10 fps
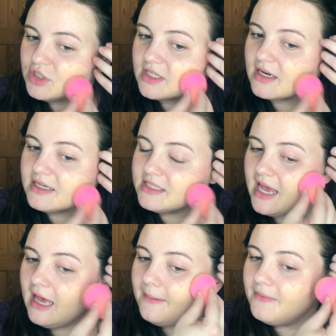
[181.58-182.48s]
just going to
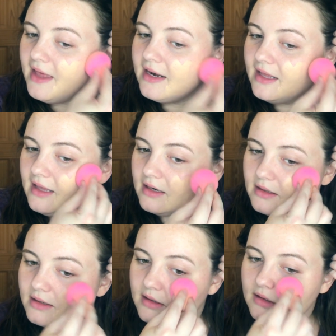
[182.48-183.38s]
tap that
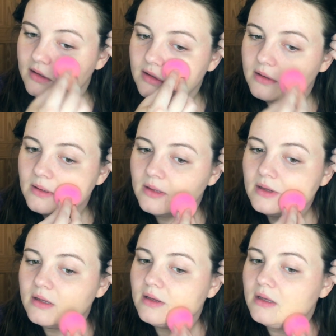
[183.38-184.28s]
in,
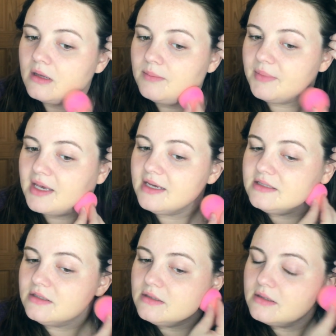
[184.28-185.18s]

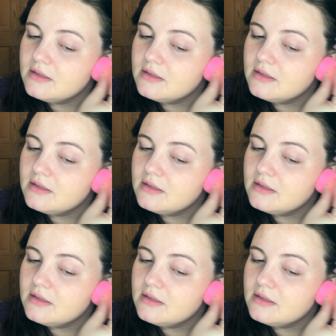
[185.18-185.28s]
because